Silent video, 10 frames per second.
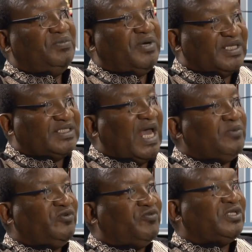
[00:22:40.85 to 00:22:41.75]
But at
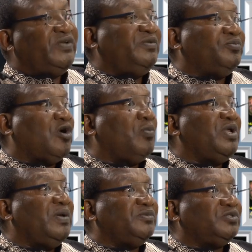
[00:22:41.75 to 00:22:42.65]
times we've got even
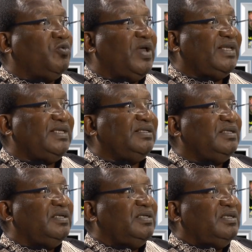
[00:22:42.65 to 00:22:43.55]
problems when
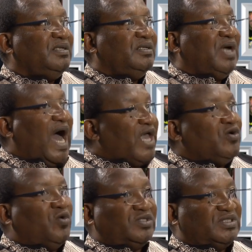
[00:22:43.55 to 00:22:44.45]

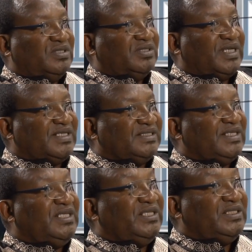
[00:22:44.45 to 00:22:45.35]
IOs, that is
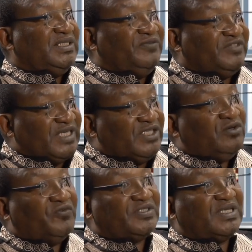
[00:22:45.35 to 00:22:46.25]
the
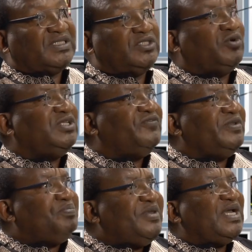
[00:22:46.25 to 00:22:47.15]
investigating officers, don't
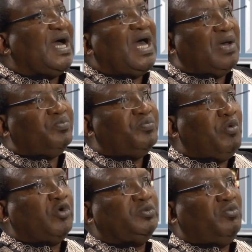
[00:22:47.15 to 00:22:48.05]
even pick up
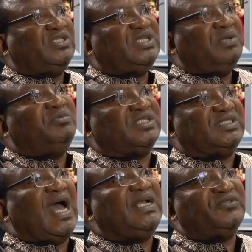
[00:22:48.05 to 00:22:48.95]
post-mortem
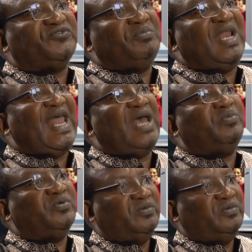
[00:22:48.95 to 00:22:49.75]
results from the lab,